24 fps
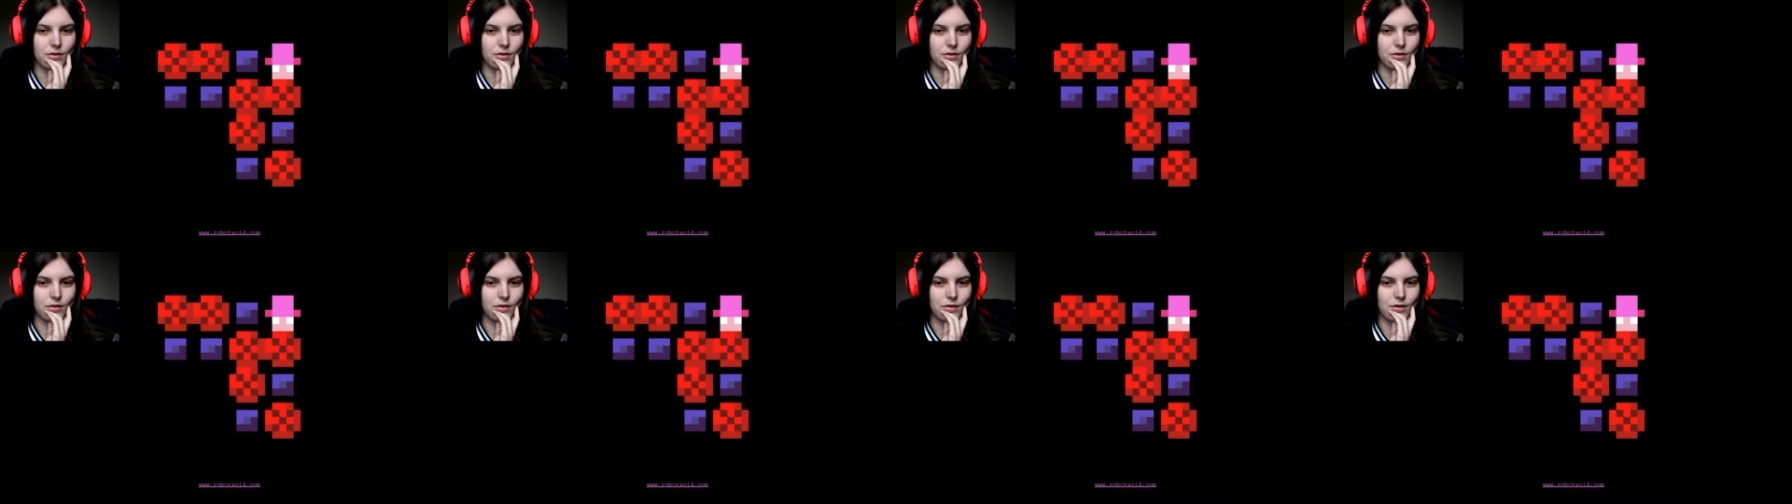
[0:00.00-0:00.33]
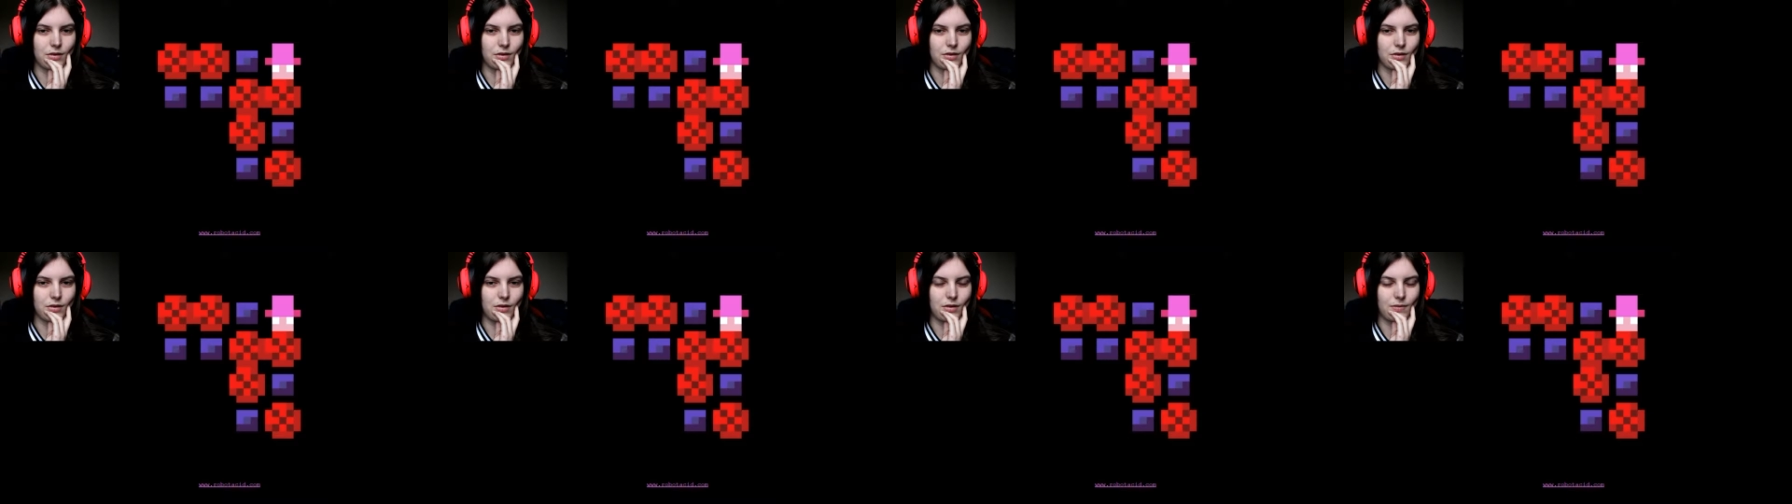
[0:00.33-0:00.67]
just
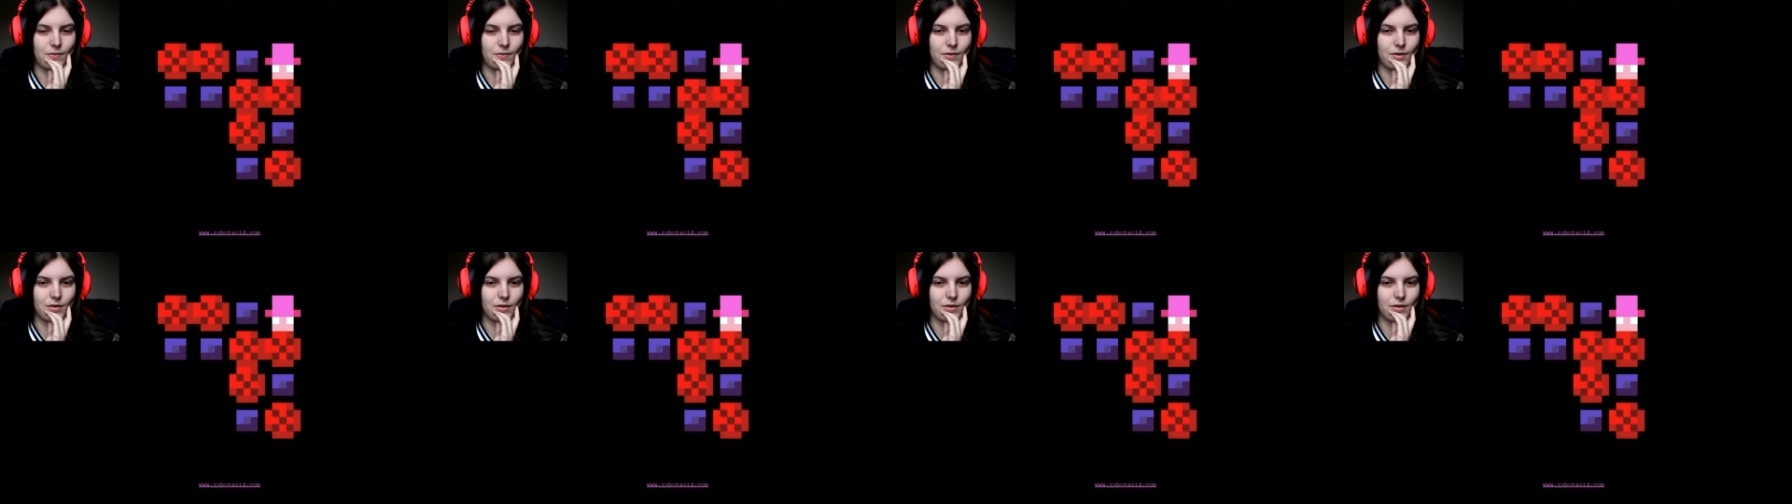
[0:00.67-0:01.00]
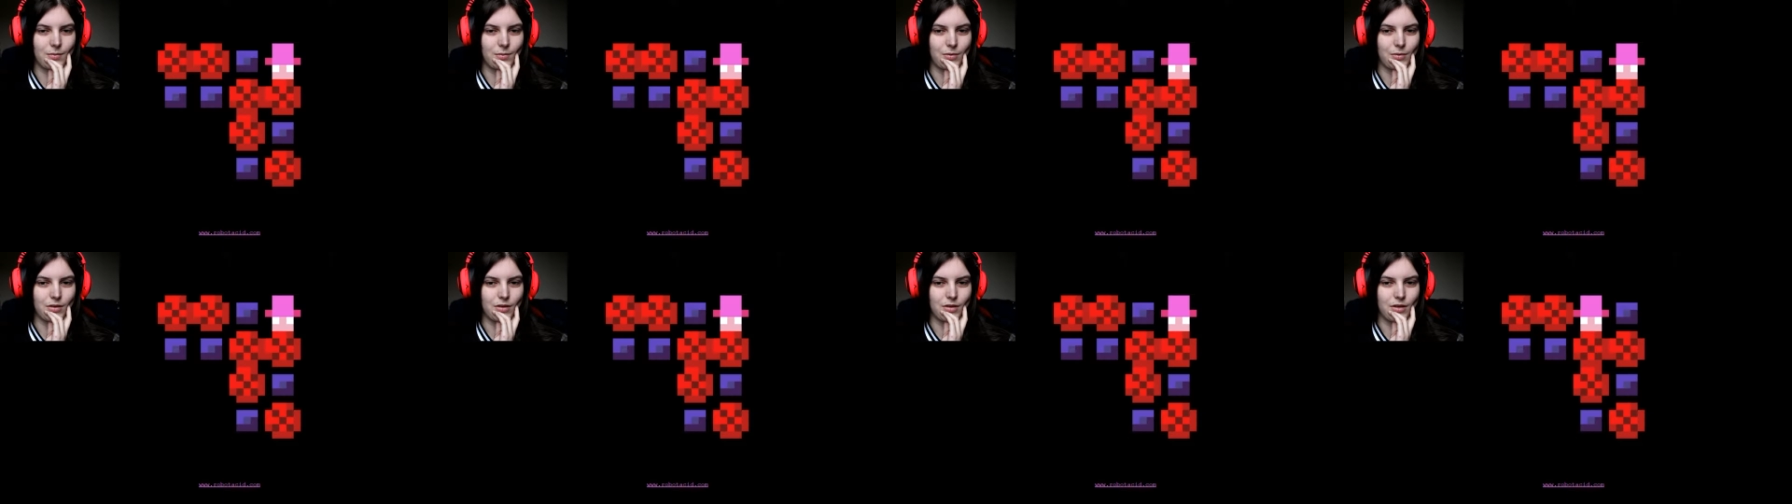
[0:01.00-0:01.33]
gotta
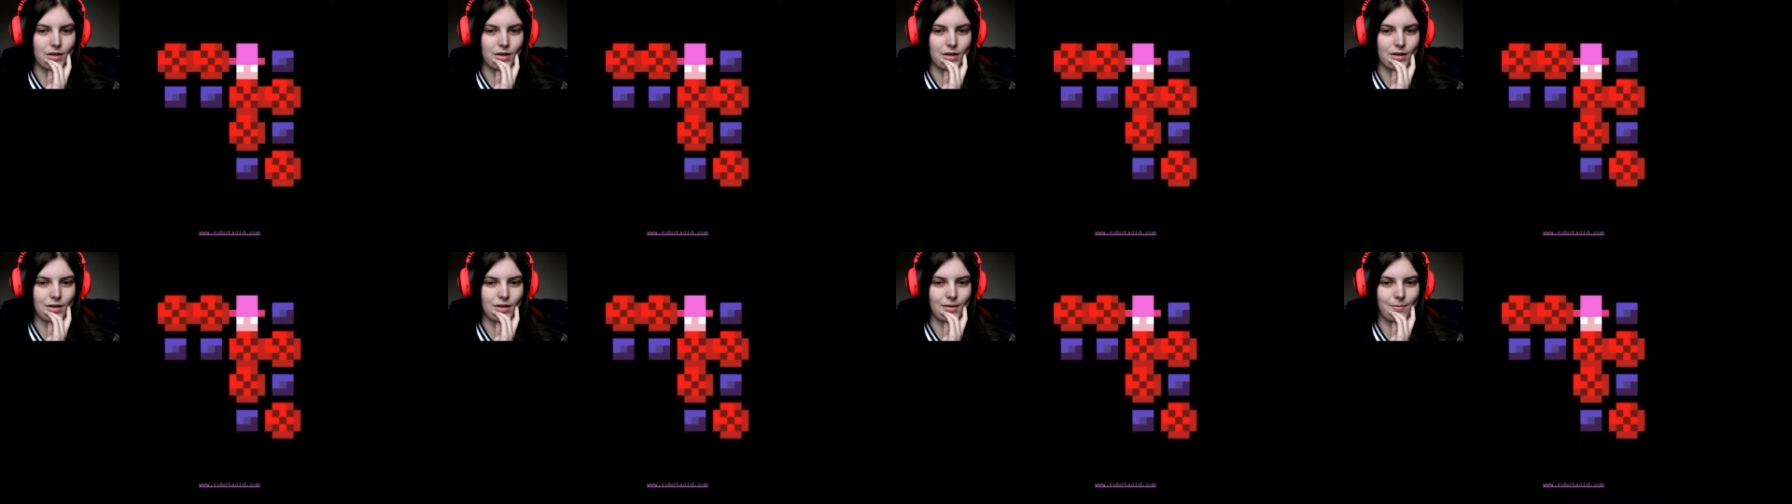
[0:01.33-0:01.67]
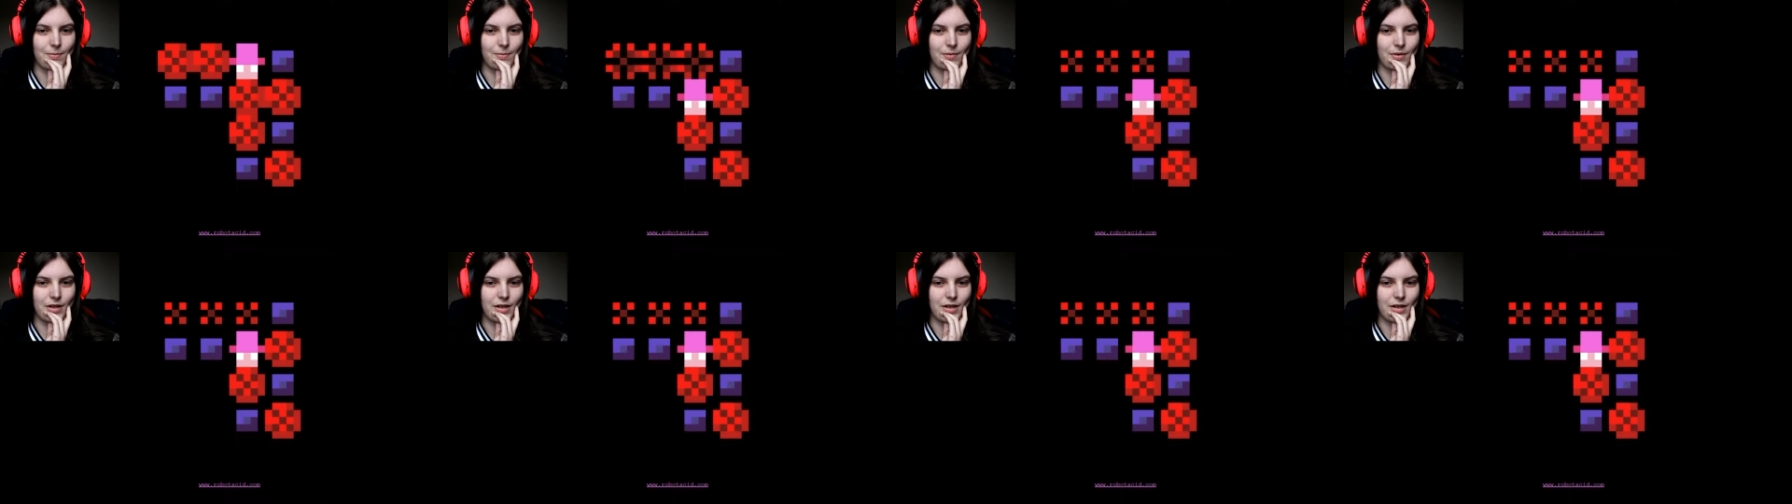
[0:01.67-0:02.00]
obviously put that
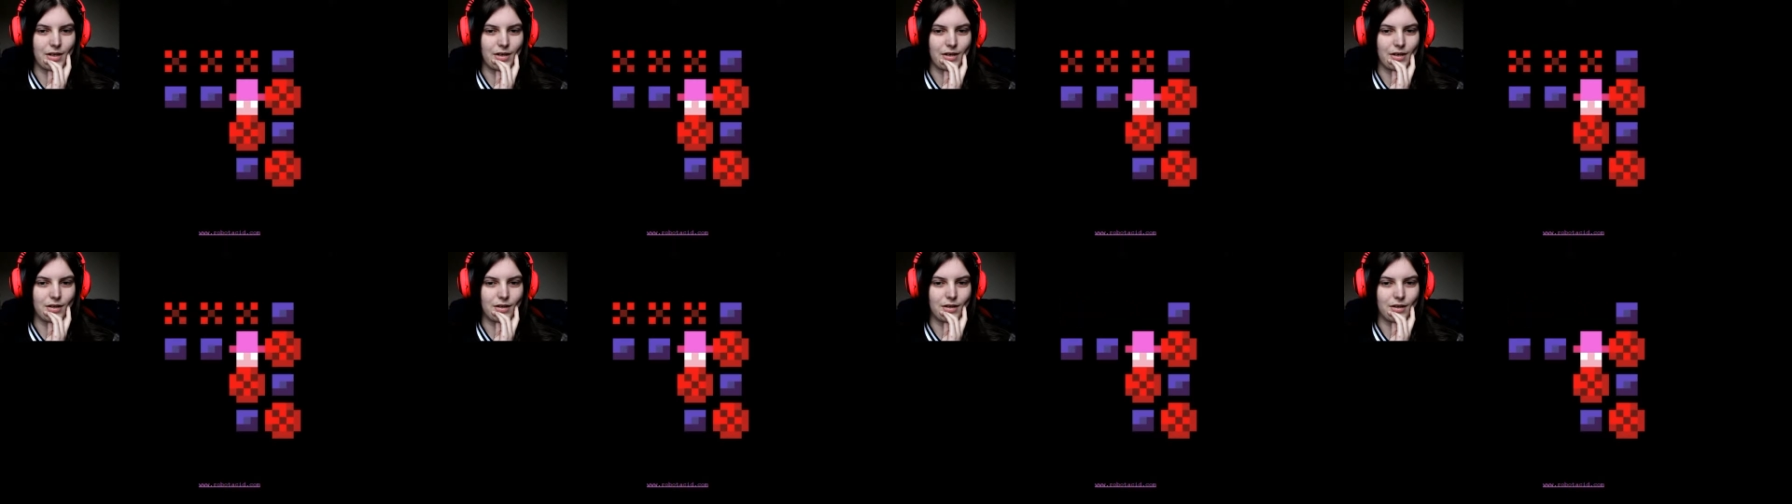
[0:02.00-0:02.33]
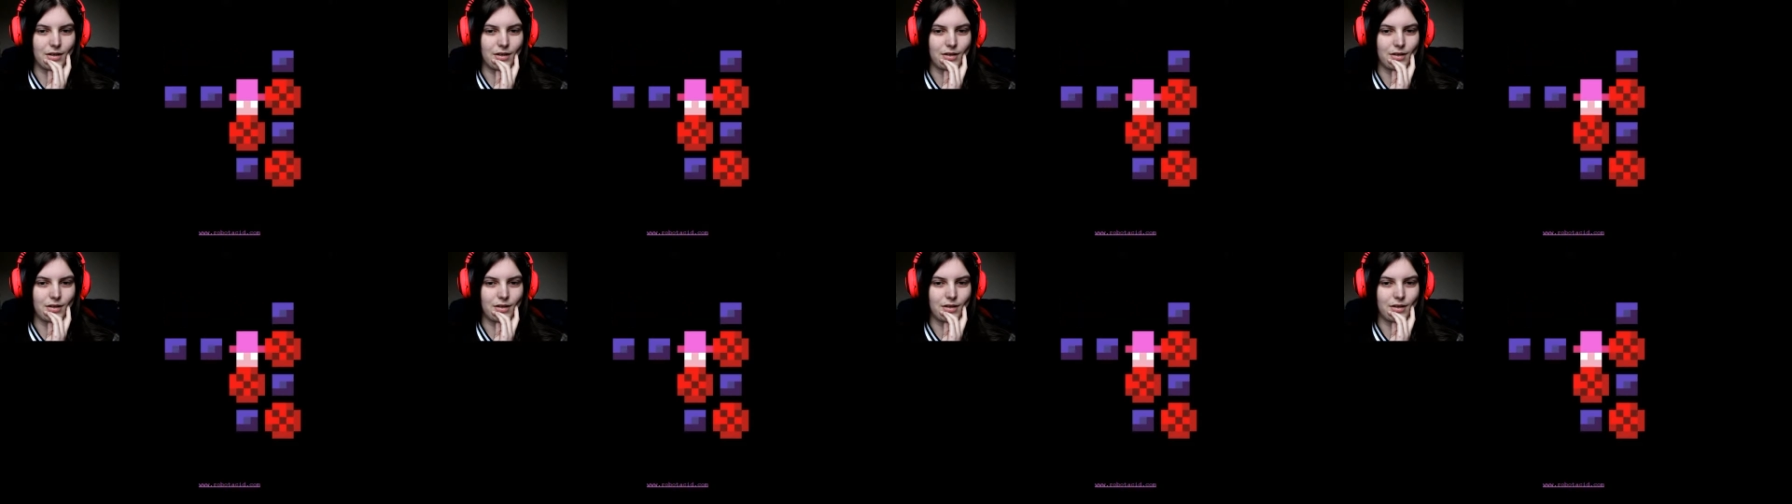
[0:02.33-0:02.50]
up there,